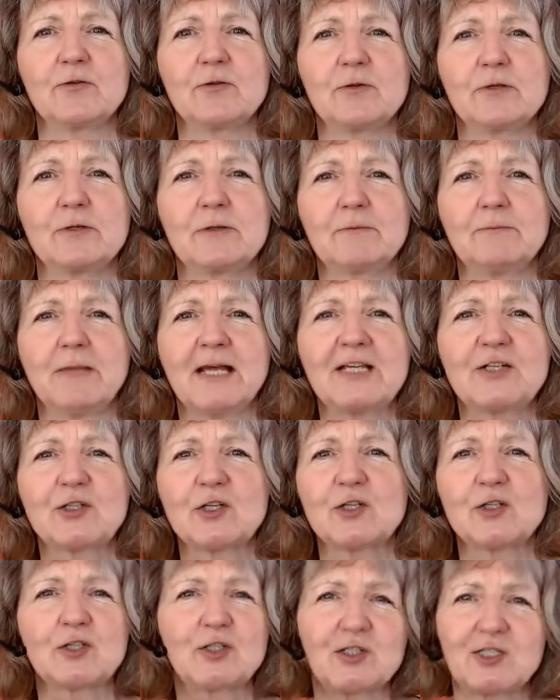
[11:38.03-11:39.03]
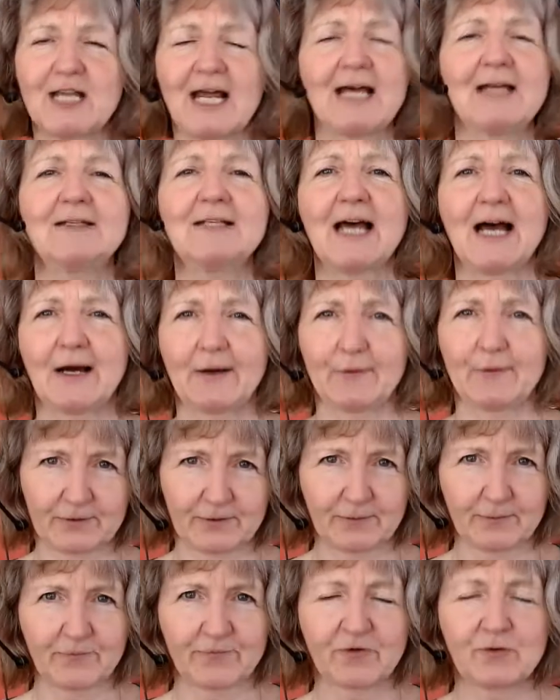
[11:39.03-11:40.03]
makes it stand out
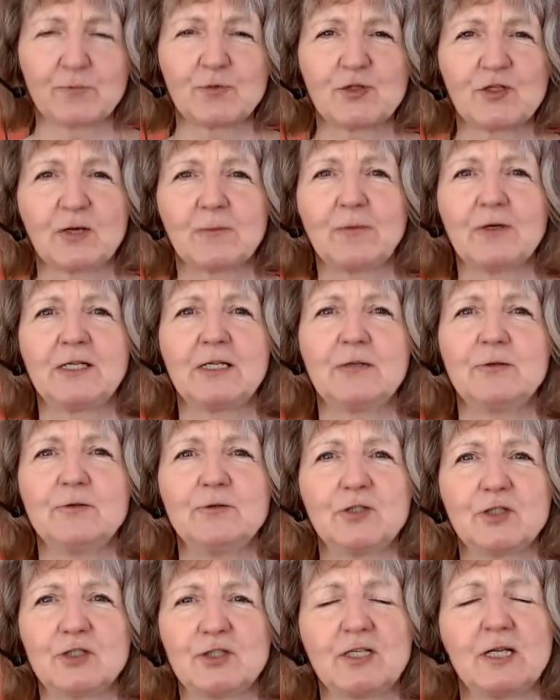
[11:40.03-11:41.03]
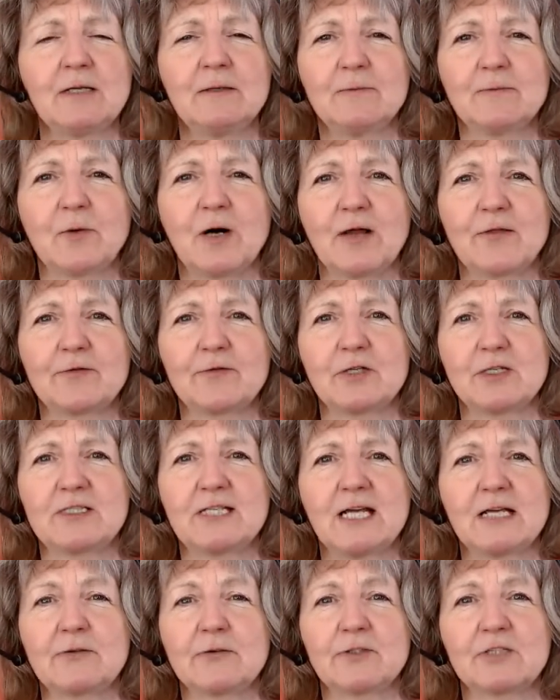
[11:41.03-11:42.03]
from somebody who just didn't bother to
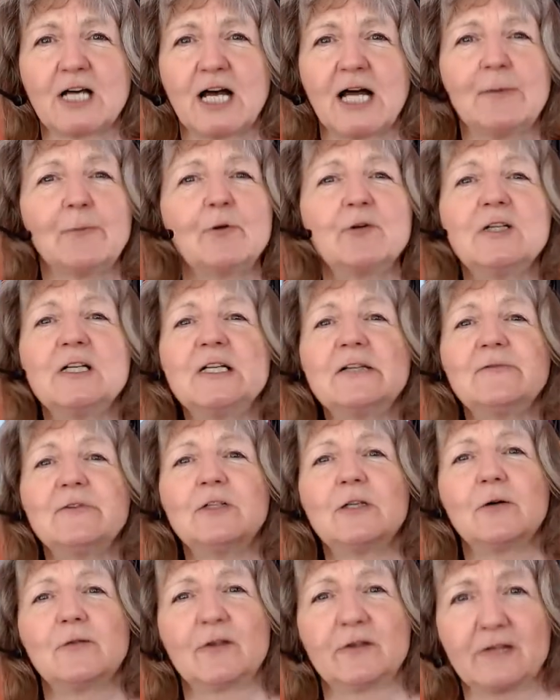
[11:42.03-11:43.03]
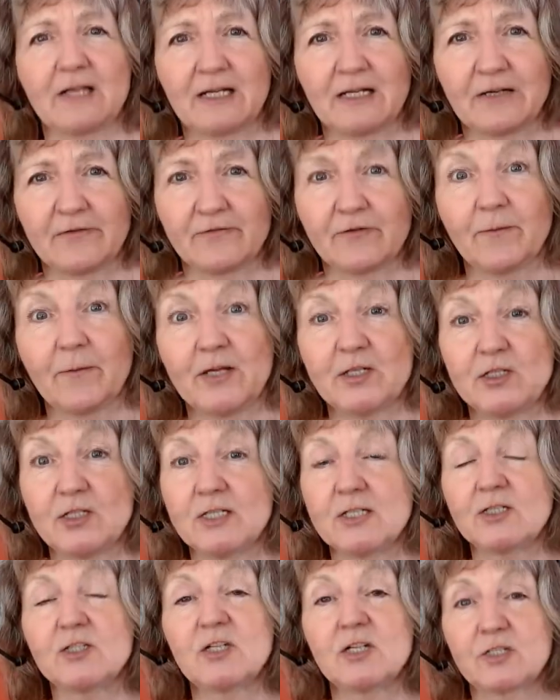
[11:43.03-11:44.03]
take the time or didn't even know that that information
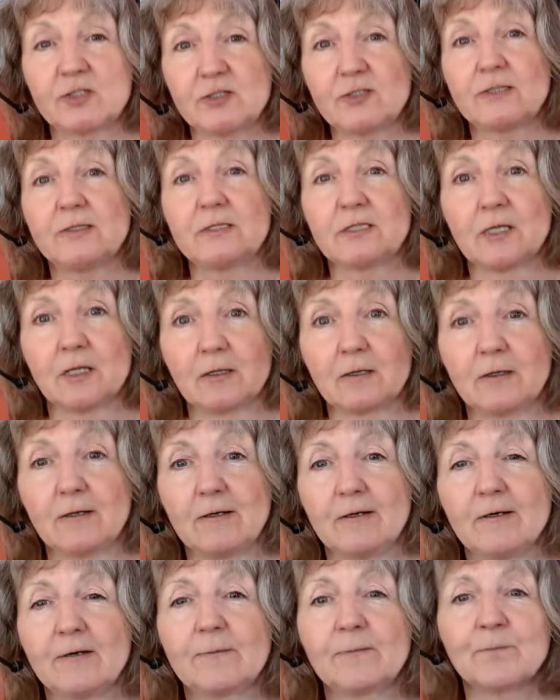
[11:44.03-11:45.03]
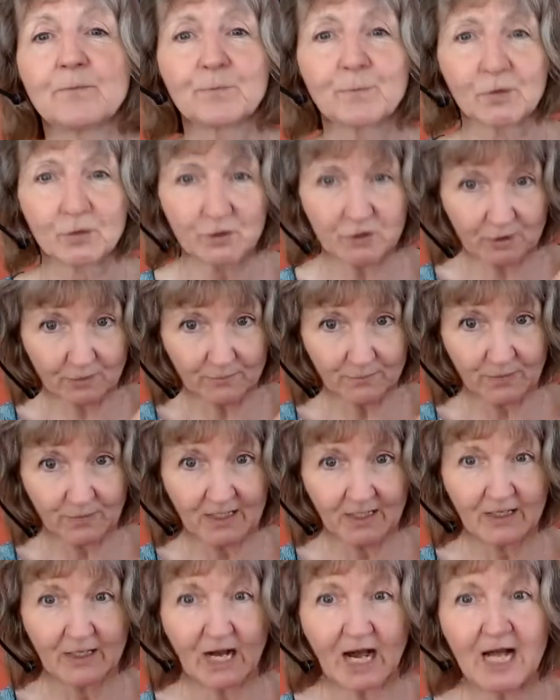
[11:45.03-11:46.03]
existed to learn. So
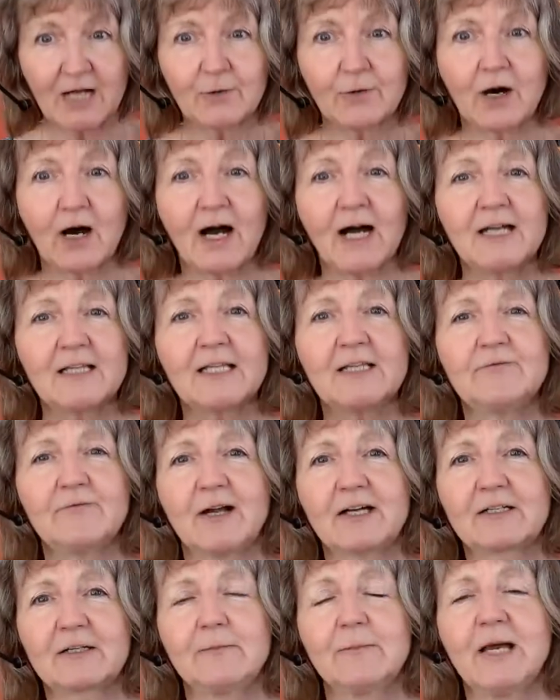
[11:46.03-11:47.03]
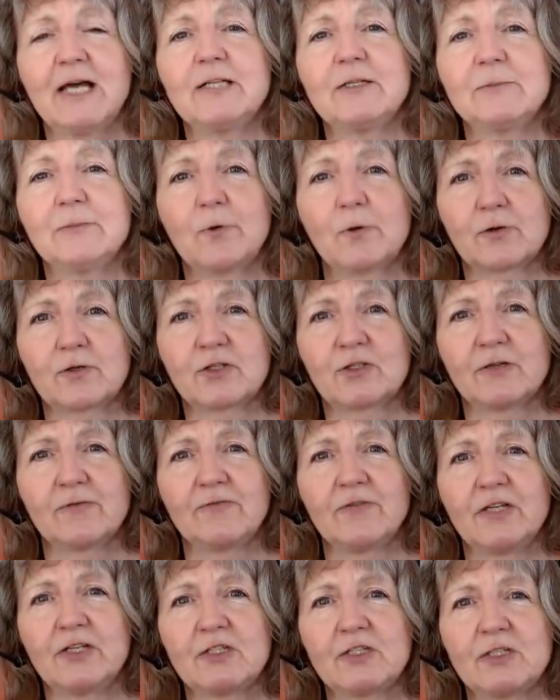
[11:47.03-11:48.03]
I highly recommend books of
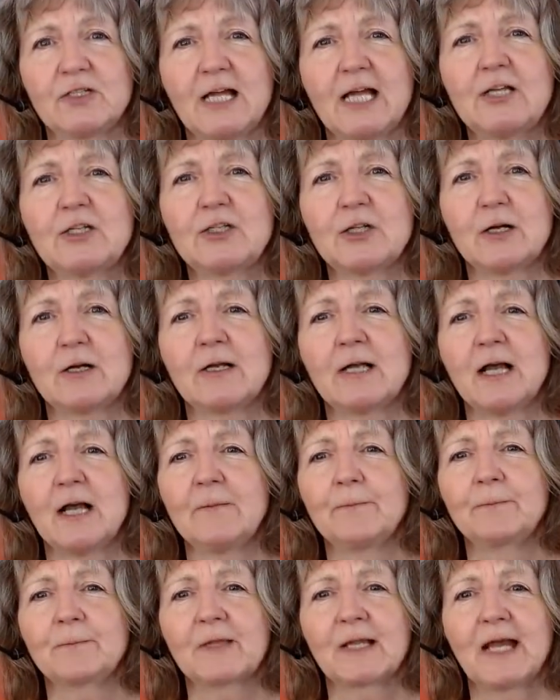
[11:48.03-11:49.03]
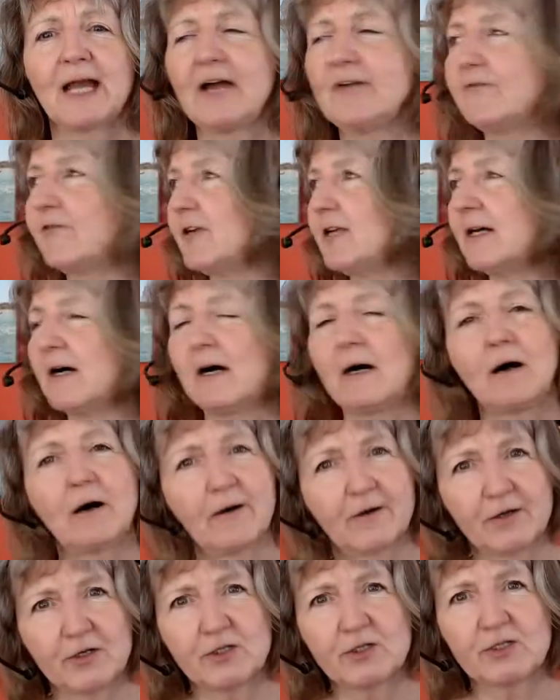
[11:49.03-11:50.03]
this nature. Every
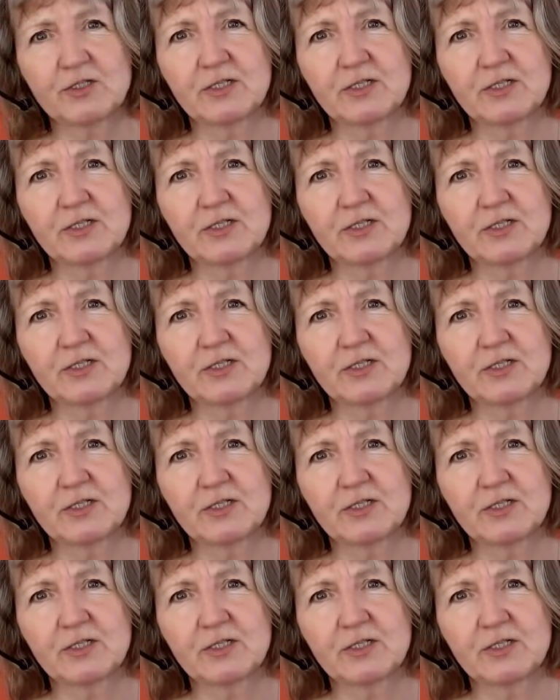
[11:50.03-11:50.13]
artist